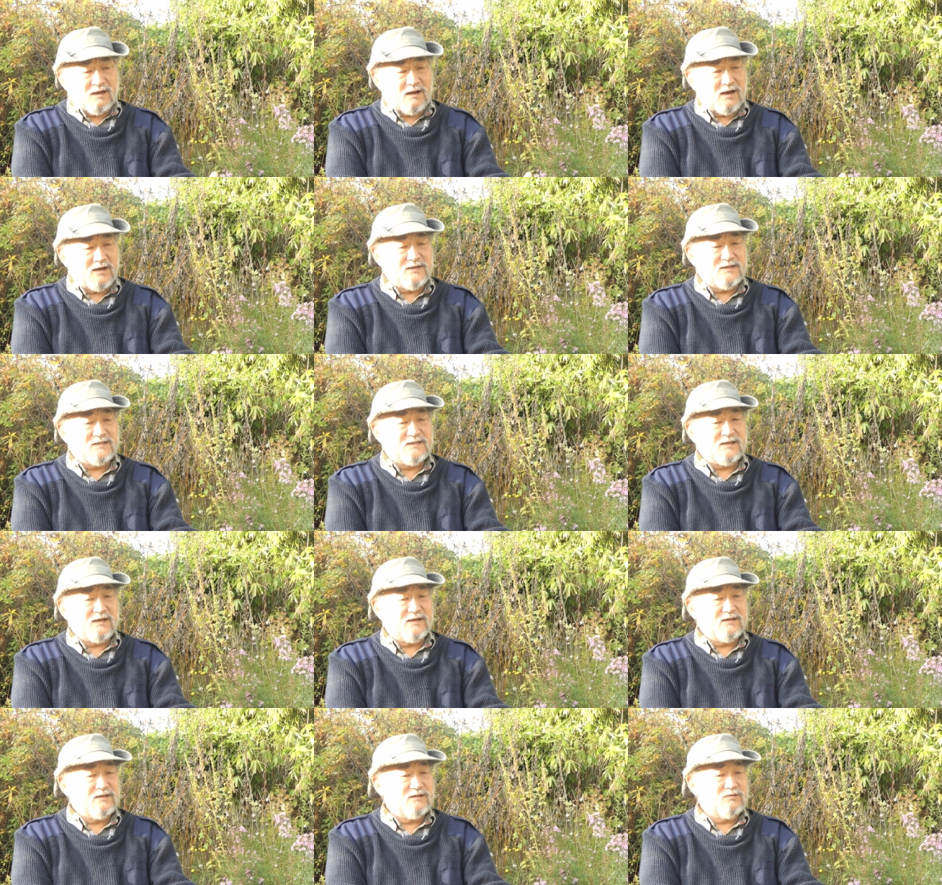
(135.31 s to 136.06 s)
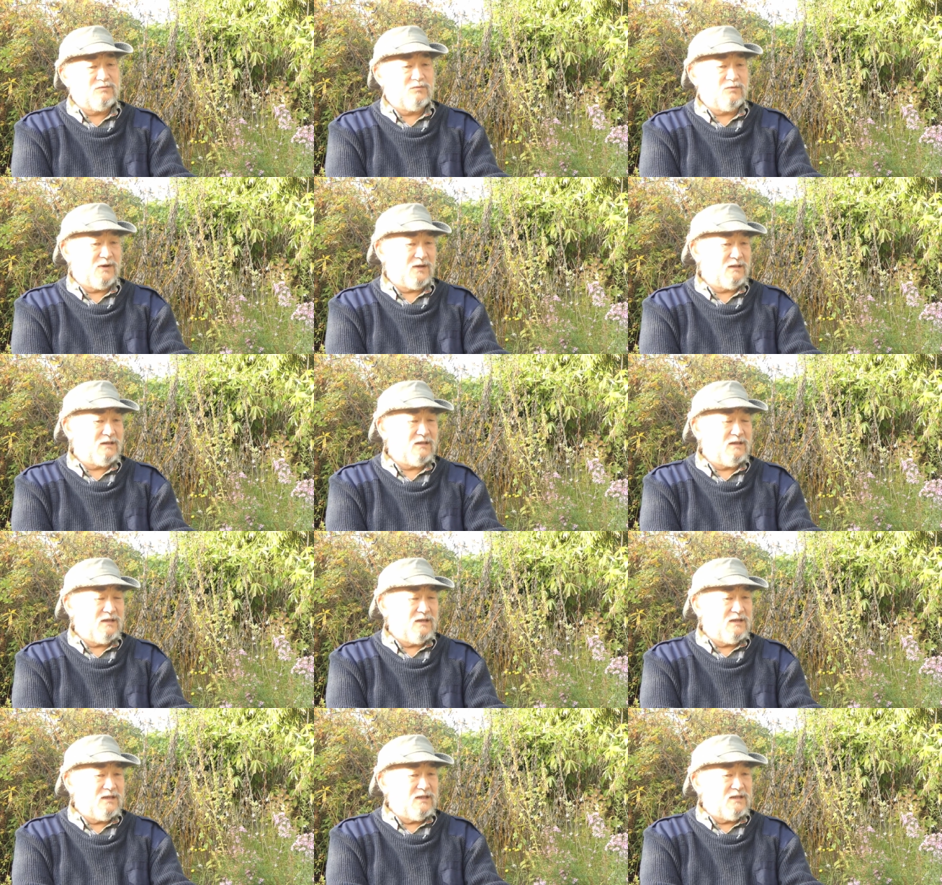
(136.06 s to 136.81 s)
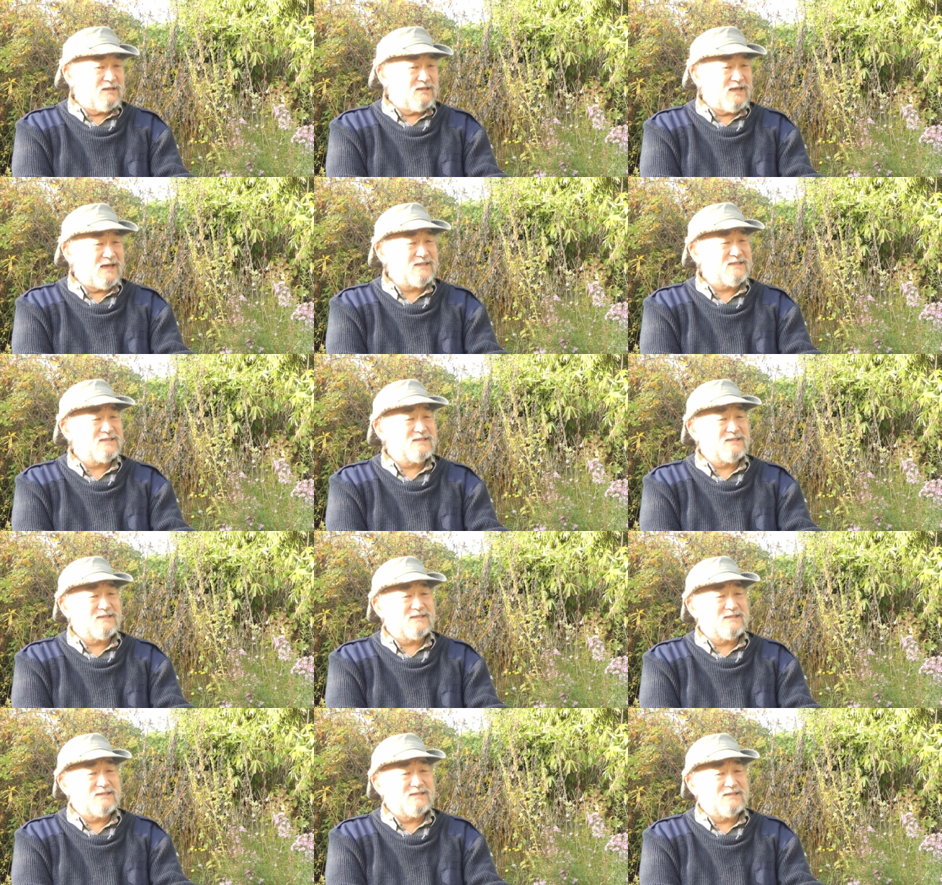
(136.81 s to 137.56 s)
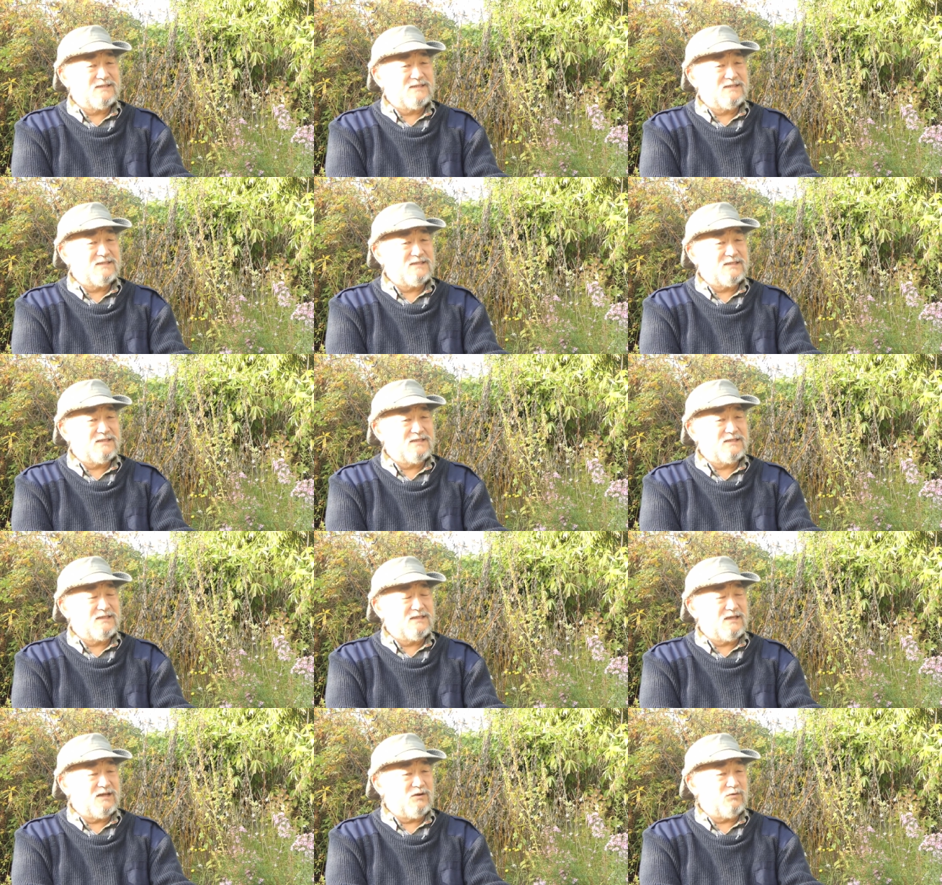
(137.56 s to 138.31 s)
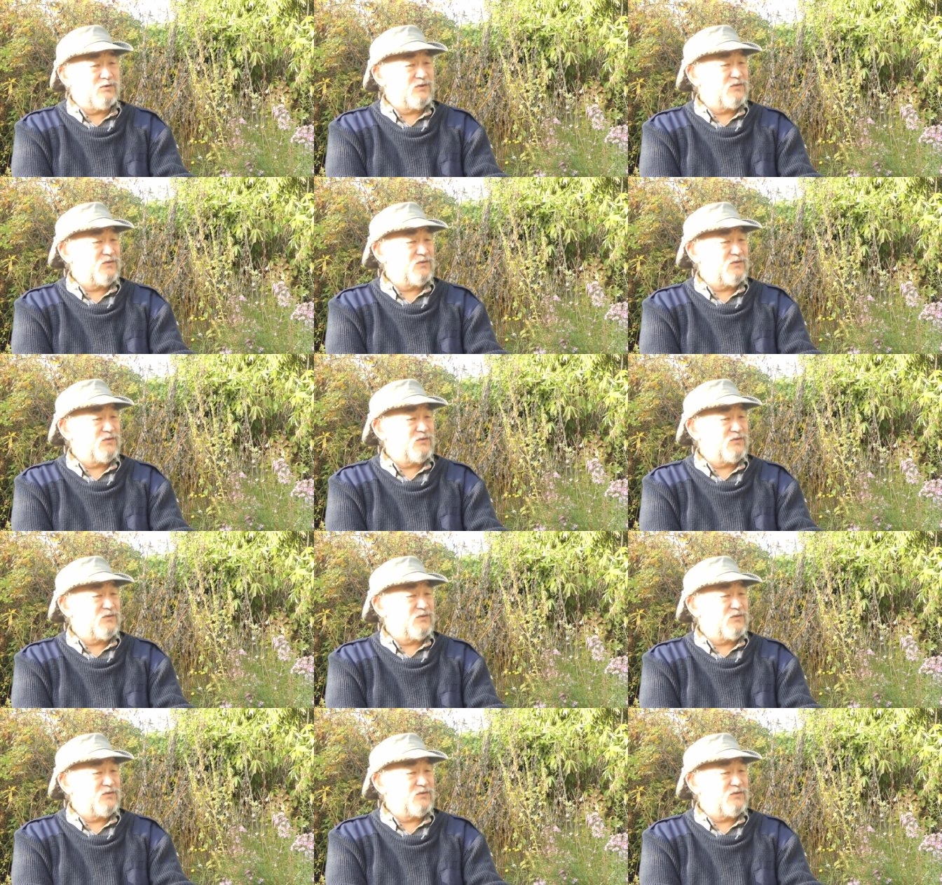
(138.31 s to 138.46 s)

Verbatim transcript: I decided, well, that's a